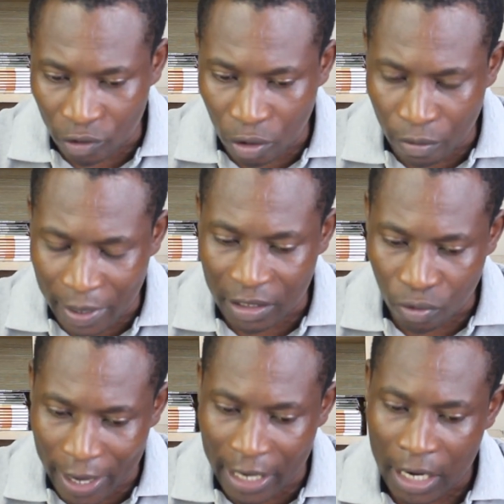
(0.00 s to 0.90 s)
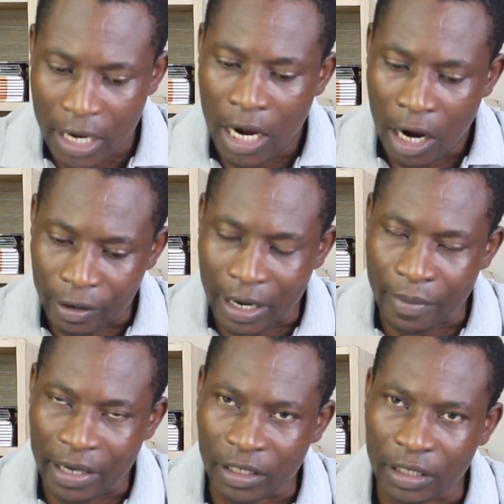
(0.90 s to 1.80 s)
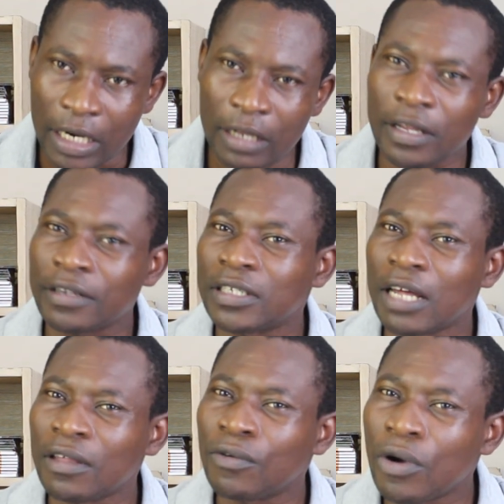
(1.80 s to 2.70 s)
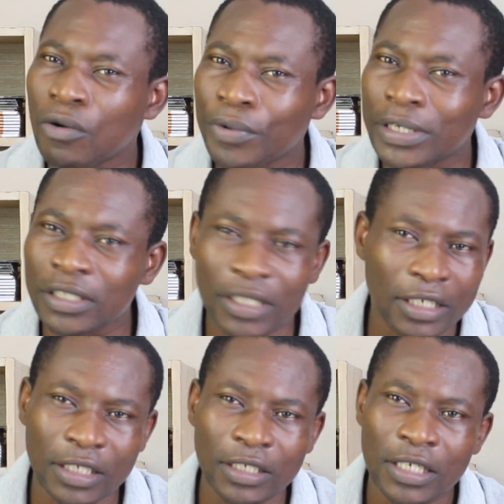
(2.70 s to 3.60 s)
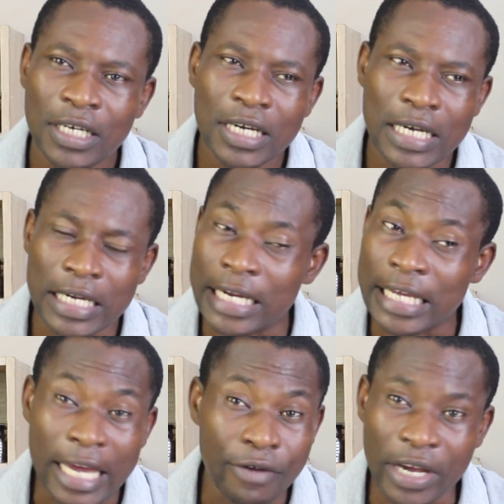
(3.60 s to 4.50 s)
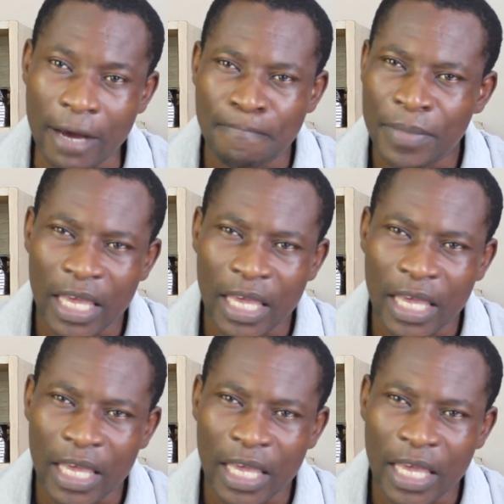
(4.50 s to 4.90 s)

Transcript: So you must work on that mindset. And there's nothing wrong with starting in any area.